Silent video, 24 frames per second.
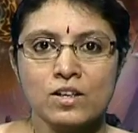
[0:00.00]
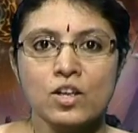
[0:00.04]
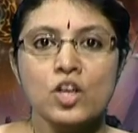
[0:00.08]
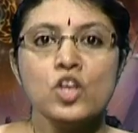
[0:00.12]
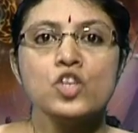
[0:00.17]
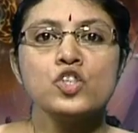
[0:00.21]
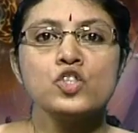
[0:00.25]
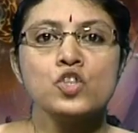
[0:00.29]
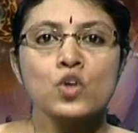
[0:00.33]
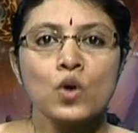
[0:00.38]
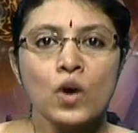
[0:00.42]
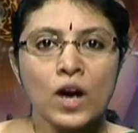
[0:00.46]

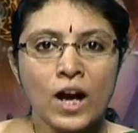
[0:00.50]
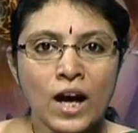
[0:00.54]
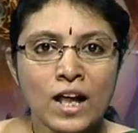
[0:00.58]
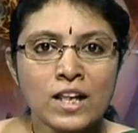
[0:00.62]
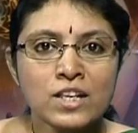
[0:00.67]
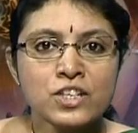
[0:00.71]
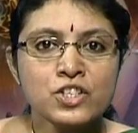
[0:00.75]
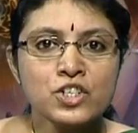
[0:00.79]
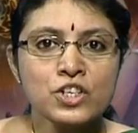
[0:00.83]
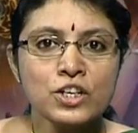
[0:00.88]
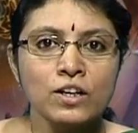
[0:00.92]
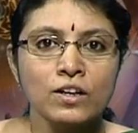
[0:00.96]
So,
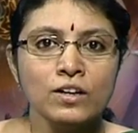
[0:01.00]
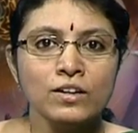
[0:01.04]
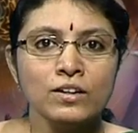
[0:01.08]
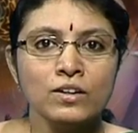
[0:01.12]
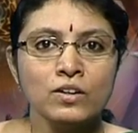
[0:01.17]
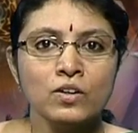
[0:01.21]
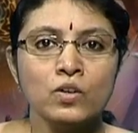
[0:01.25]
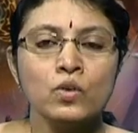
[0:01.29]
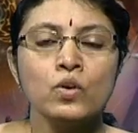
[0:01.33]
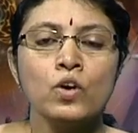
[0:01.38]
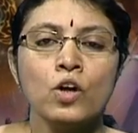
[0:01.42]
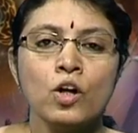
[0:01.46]
culture
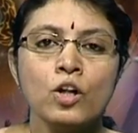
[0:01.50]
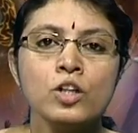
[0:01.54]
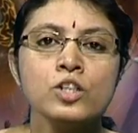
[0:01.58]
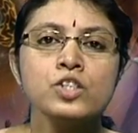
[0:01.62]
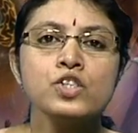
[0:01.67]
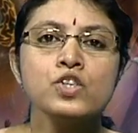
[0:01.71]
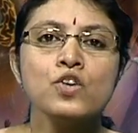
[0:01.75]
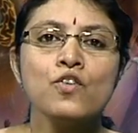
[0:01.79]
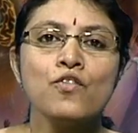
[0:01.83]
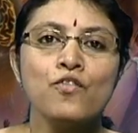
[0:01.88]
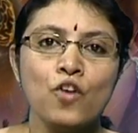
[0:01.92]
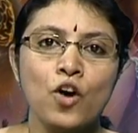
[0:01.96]
could
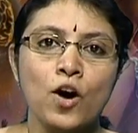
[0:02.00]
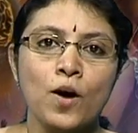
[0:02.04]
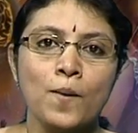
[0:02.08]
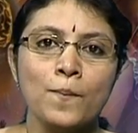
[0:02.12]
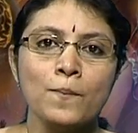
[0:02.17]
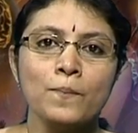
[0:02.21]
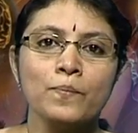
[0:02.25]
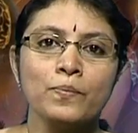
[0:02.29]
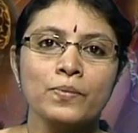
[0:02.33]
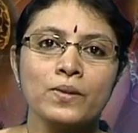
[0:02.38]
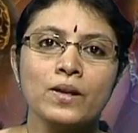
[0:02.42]
also form